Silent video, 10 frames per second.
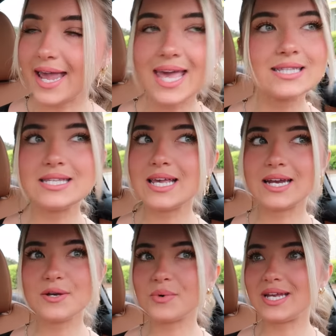I can't see
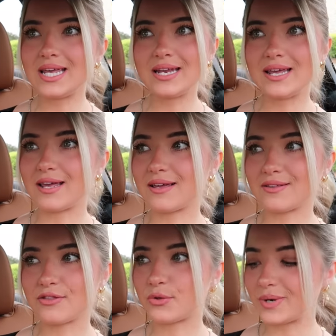anyone
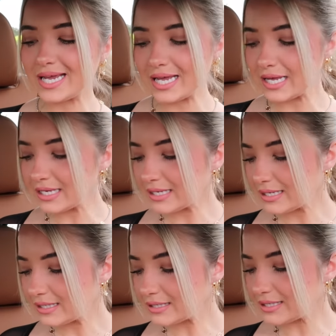eating 3
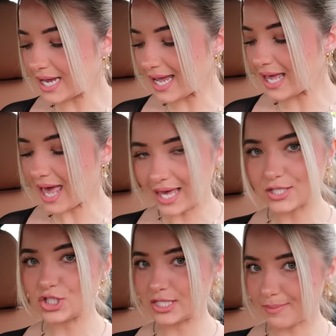steak, egg,
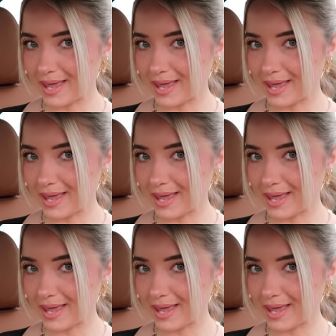and cheese